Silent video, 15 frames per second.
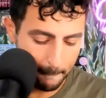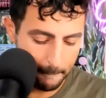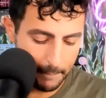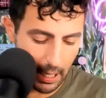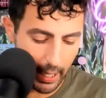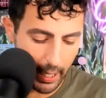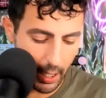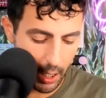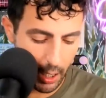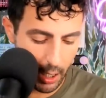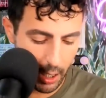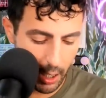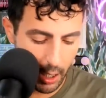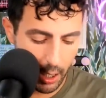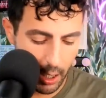But
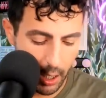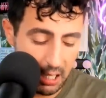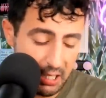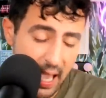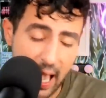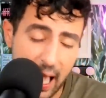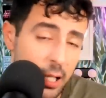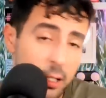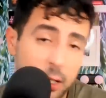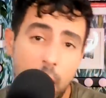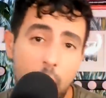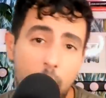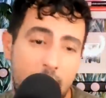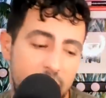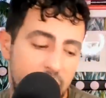yeah,
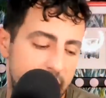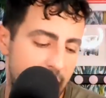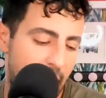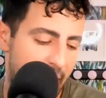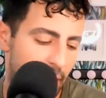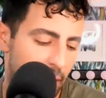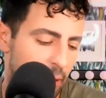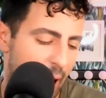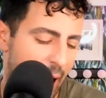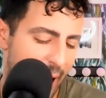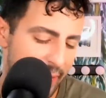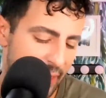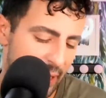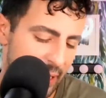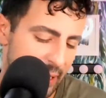no, I
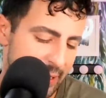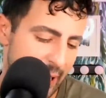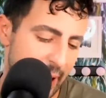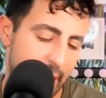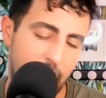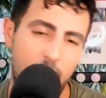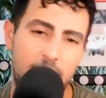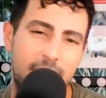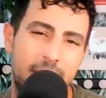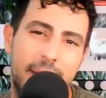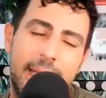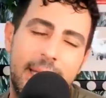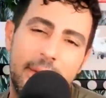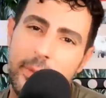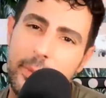think
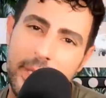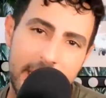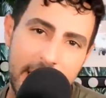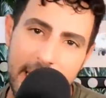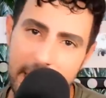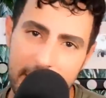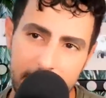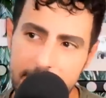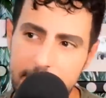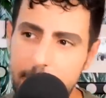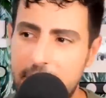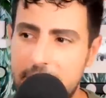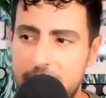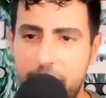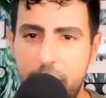it gives me the icks,
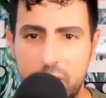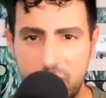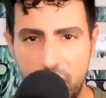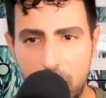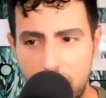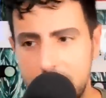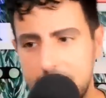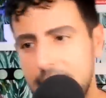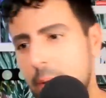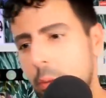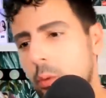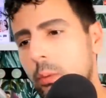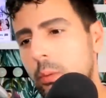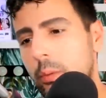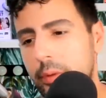because first of all, it's like,
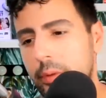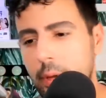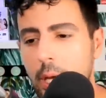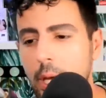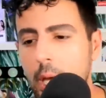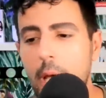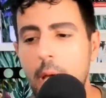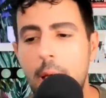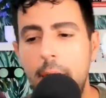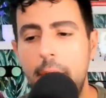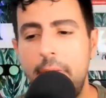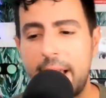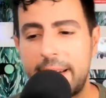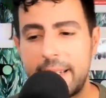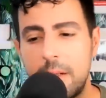well,
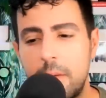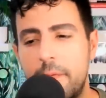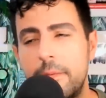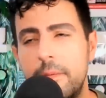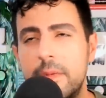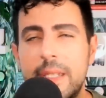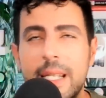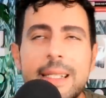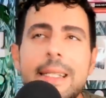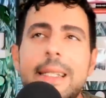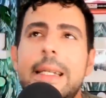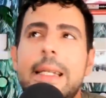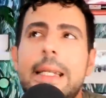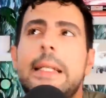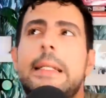that
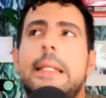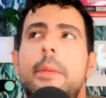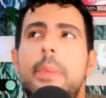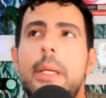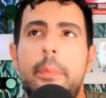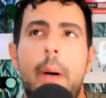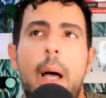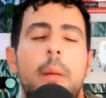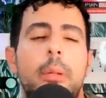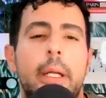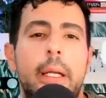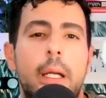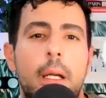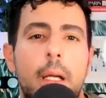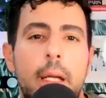doesn't need to be
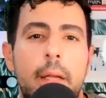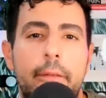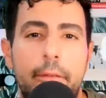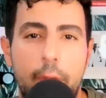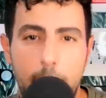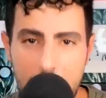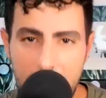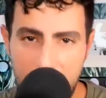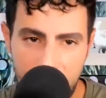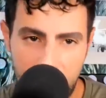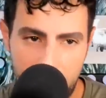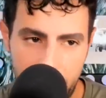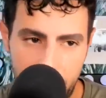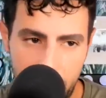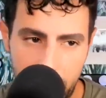public
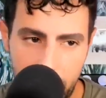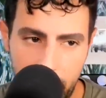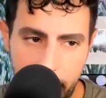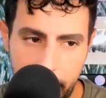information.